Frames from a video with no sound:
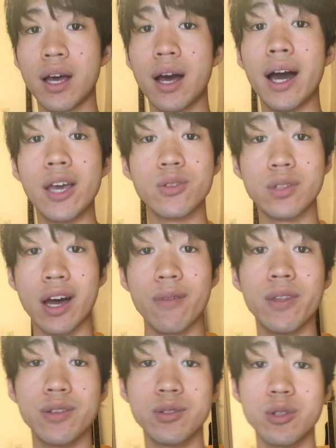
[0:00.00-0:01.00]
I used to have
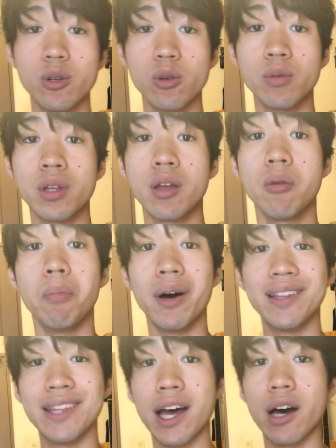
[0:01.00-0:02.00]
this too,
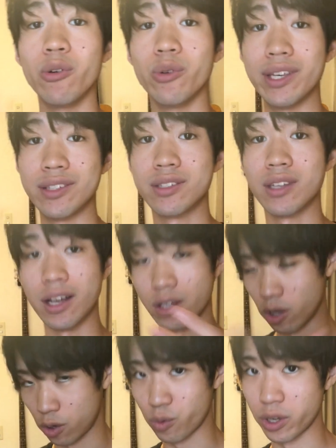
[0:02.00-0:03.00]
but now it's a
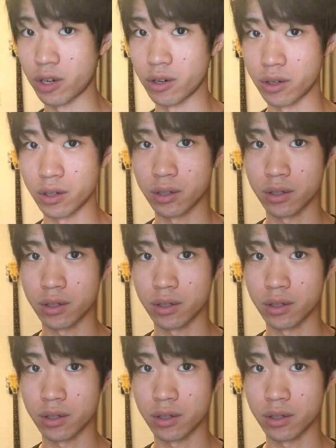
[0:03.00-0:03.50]
lot weaker.